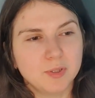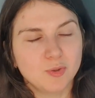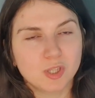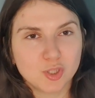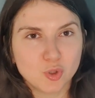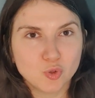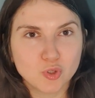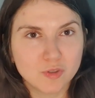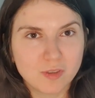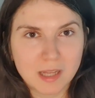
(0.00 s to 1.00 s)
you can use
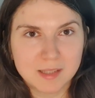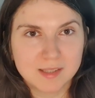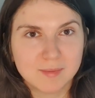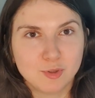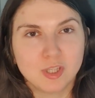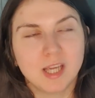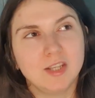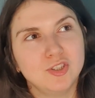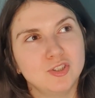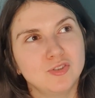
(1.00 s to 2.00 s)
nonviolent
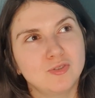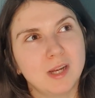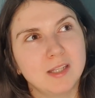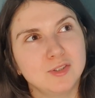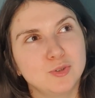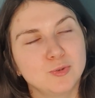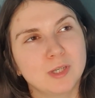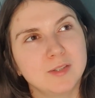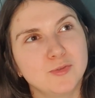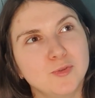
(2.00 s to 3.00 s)
communication trying to
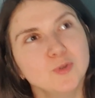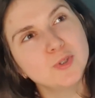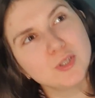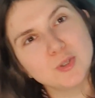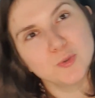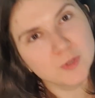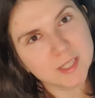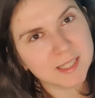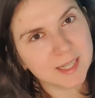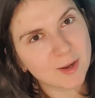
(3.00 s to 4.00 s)
kind of look good
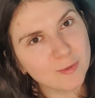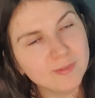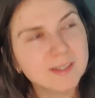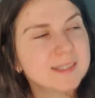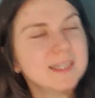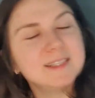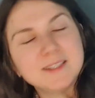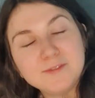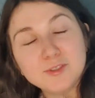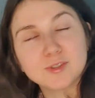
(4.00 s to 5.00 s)
in a conflict as
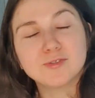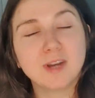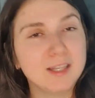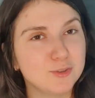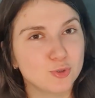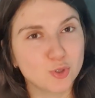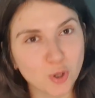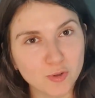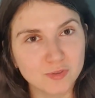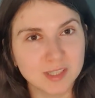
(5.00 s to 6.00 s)
if you're trying to
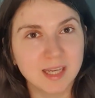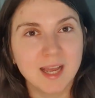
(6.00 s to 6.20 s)
solve it,